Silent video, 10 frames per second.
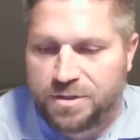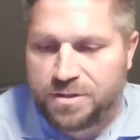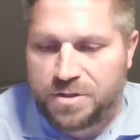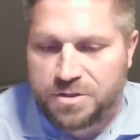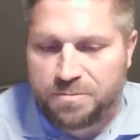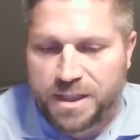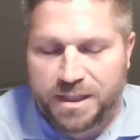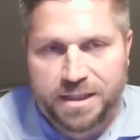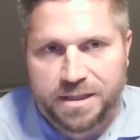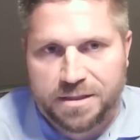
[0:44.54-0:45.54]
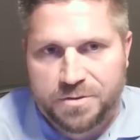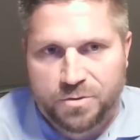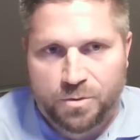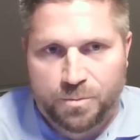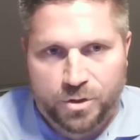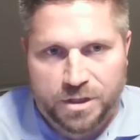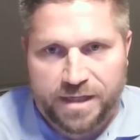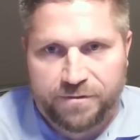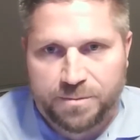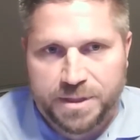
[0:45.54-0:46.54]
decision making at the school board
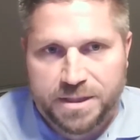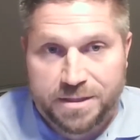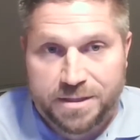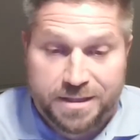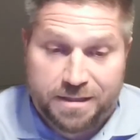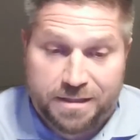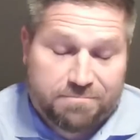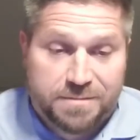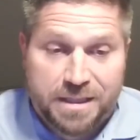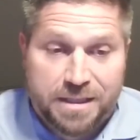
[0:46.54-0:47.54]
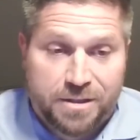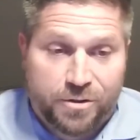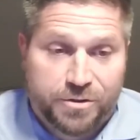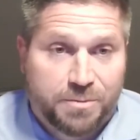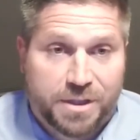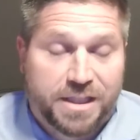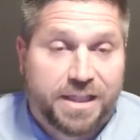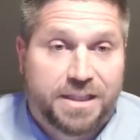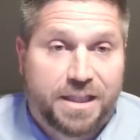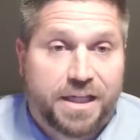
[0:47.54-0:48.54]
level, because I
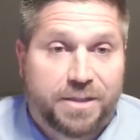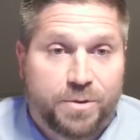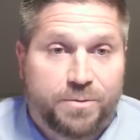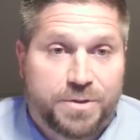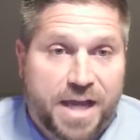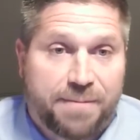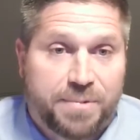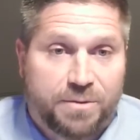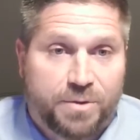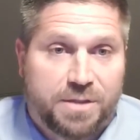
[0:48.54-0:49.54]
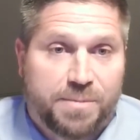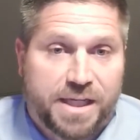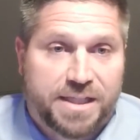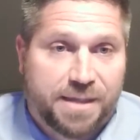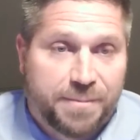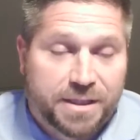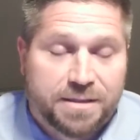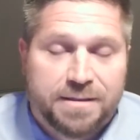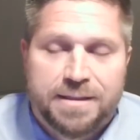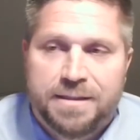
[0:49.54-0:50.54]
didn't like what was happening with the pandemic.
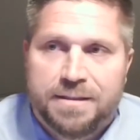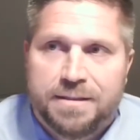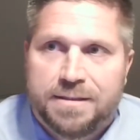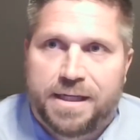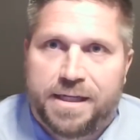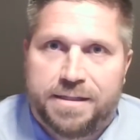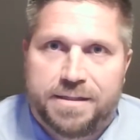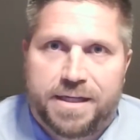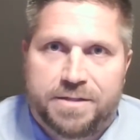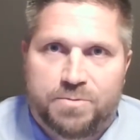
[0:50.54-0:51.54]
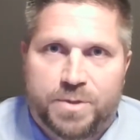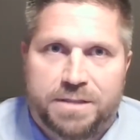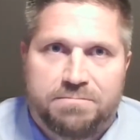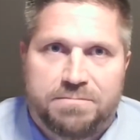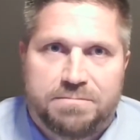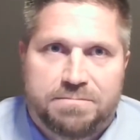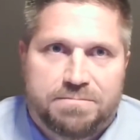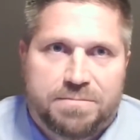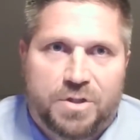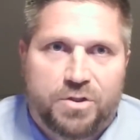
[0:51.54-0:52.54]
And as we
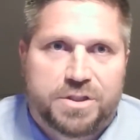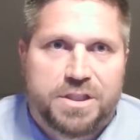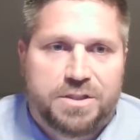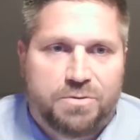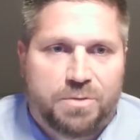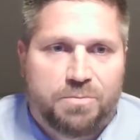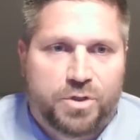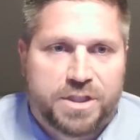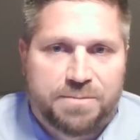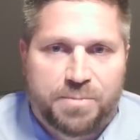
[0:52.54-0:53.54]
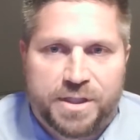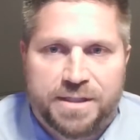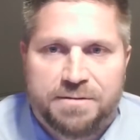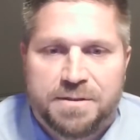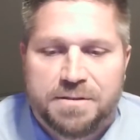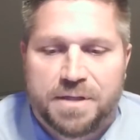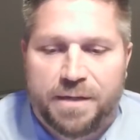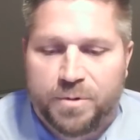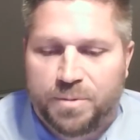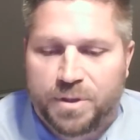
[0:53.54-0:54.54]
looked into it more deeply,
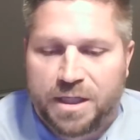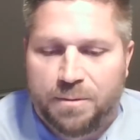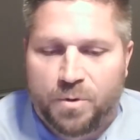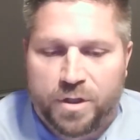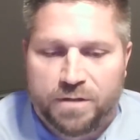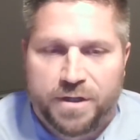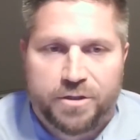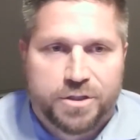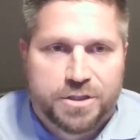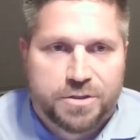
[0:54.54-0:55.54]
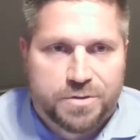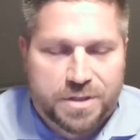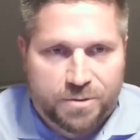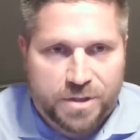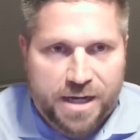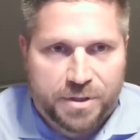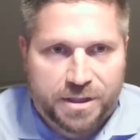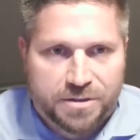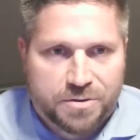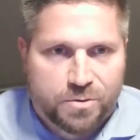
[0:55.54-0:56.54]
we became aware of other issues that were
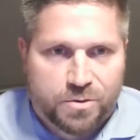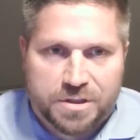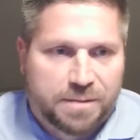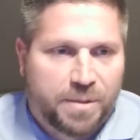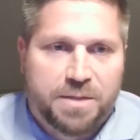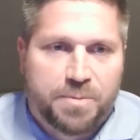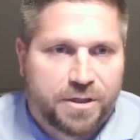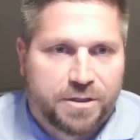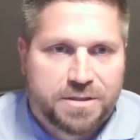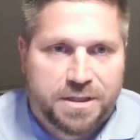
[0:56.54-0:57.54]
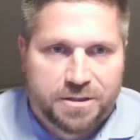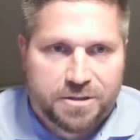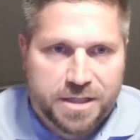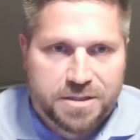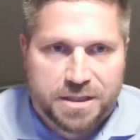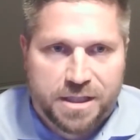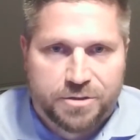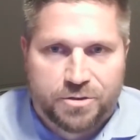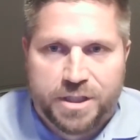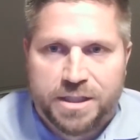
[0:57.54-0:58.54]
happening in schools, like many parents did across the
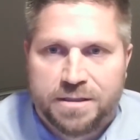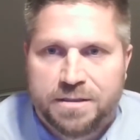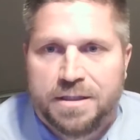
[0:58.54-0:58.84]
country.